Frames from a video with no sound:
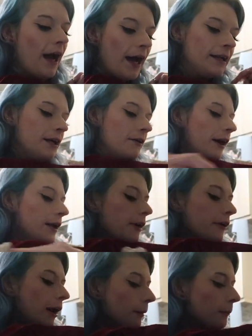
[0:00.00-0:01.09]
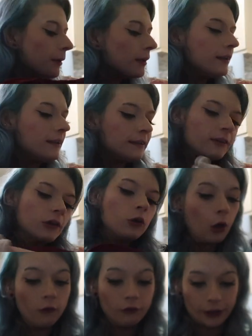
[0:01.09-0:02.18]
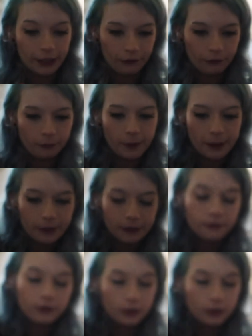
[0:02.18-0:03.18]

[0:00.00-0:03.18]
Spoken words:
I know. It's a little overkill, maybe.